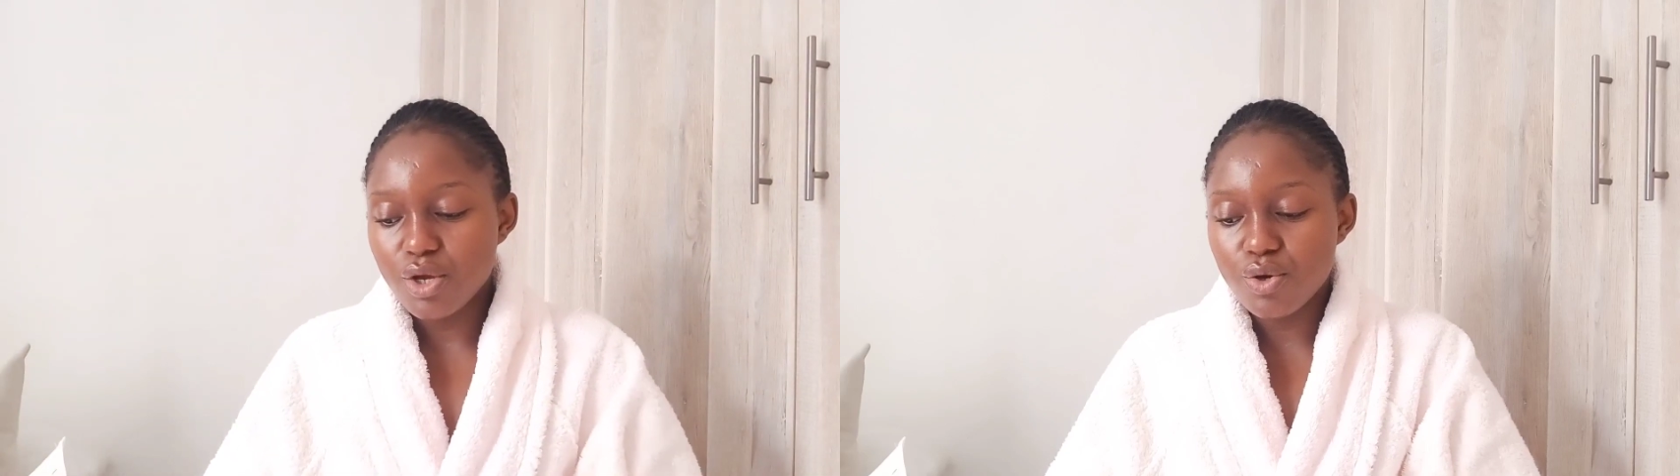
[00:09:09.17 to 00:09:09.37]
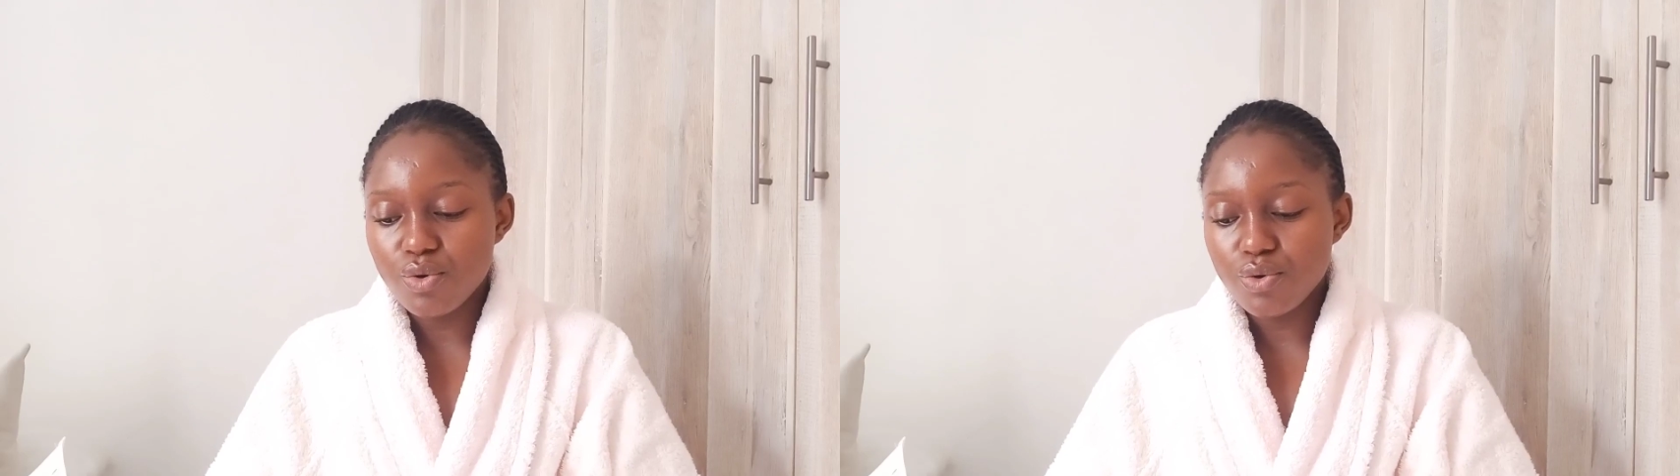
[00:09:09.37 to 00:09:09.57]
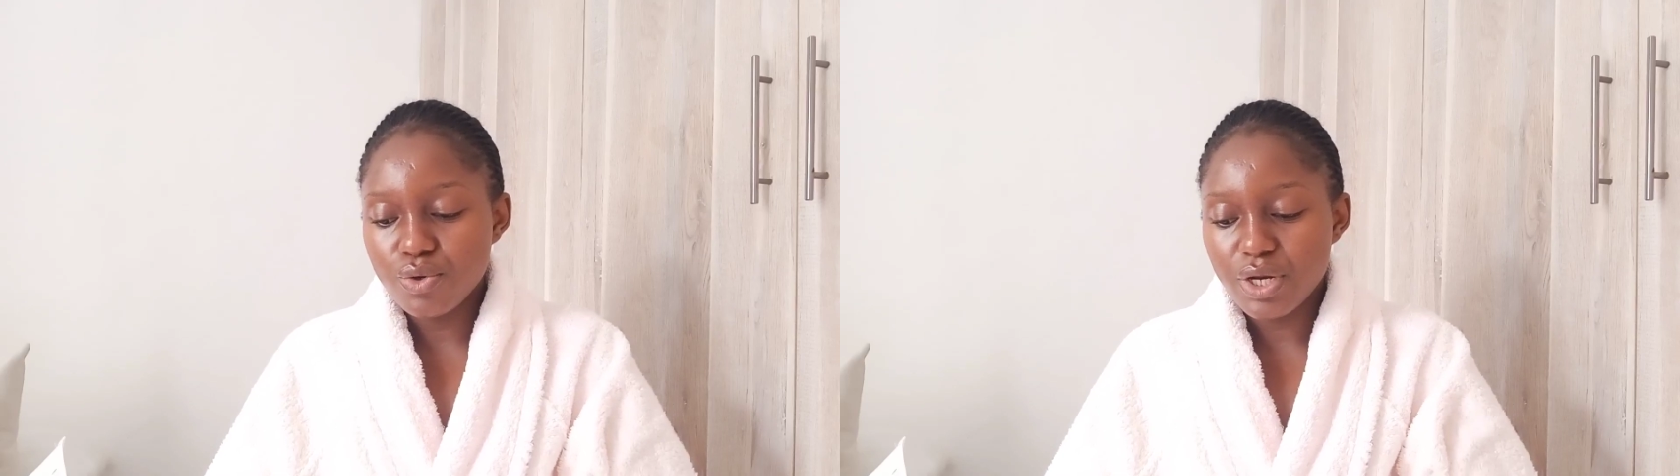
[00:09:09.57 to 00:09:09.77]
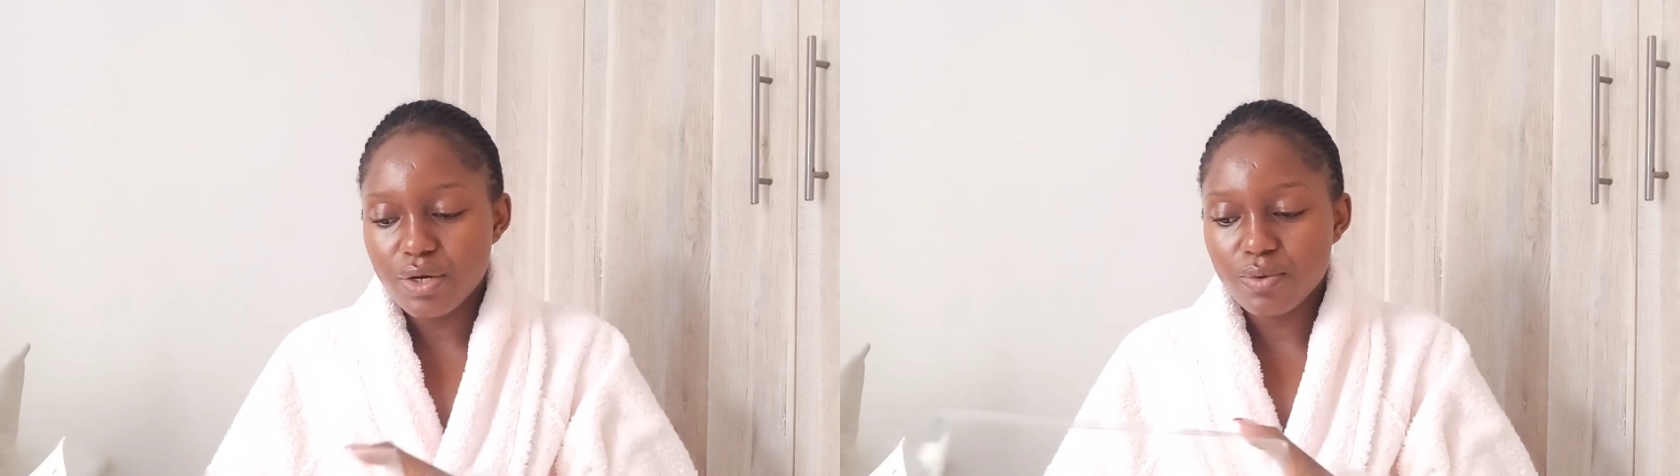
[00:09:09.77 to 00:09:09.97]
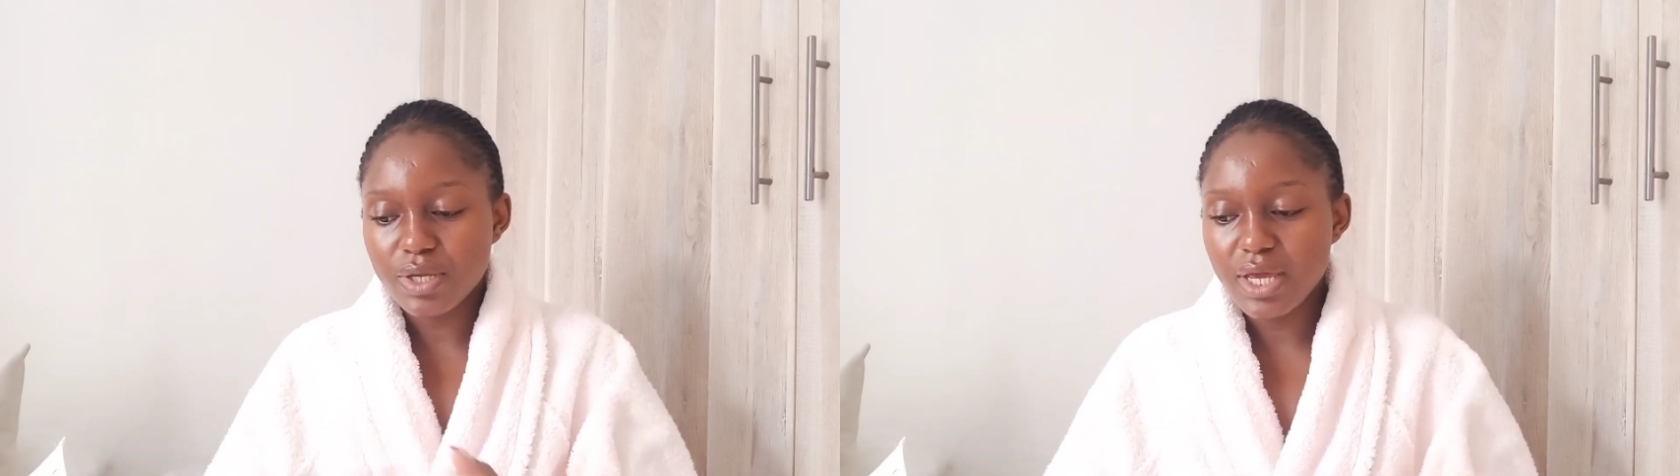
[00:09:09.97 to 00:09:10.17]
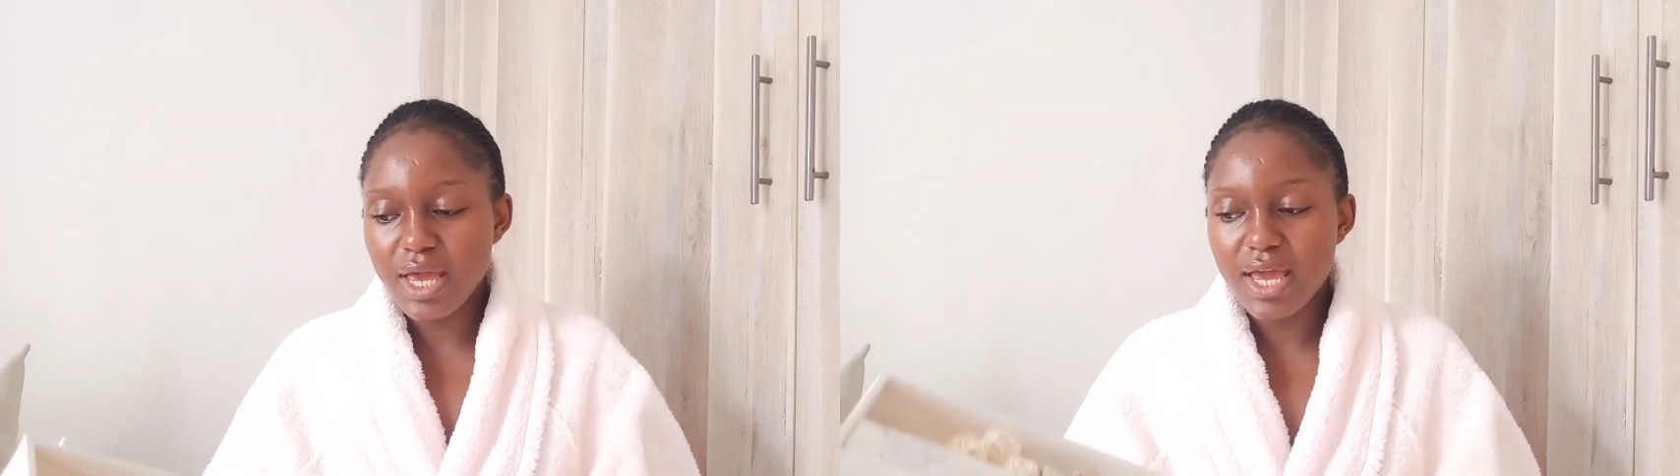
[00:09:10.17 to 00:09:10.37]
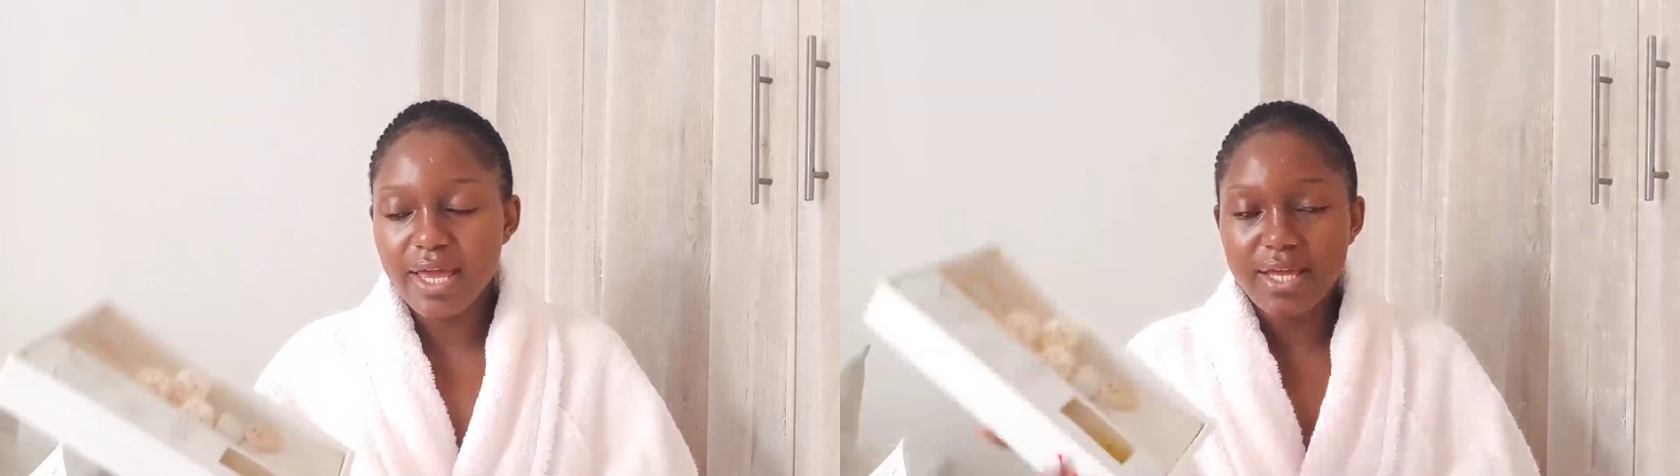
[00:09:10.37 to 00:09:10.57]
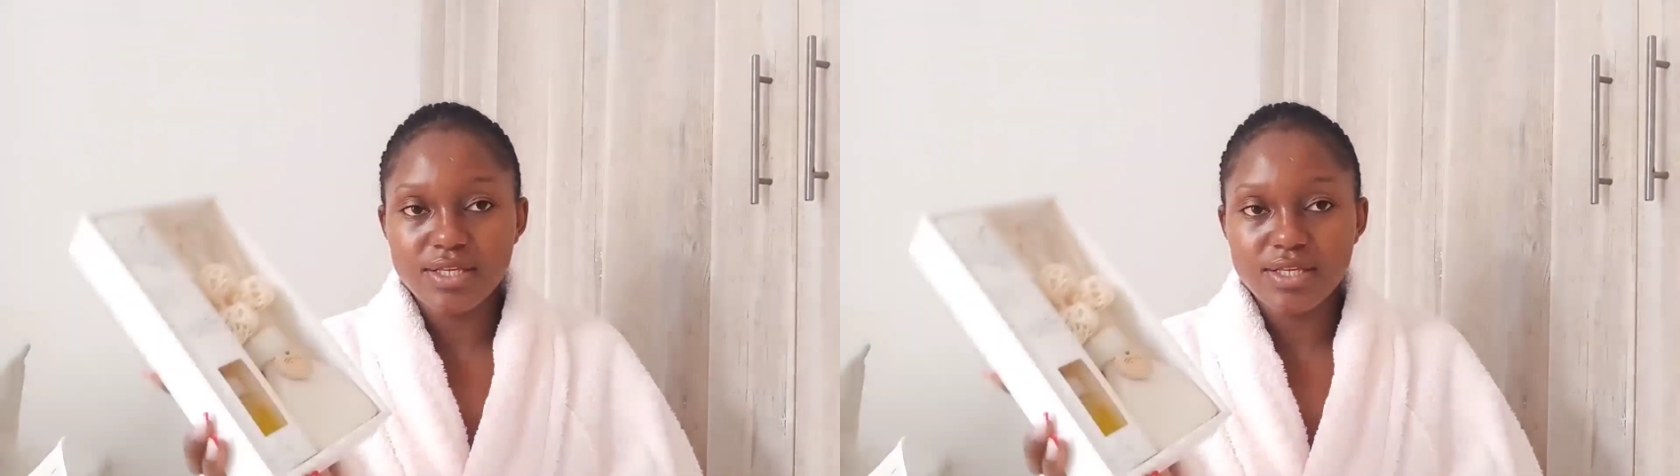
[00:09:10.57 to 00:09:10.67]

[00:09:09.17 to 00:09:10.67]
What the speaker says: good and okay.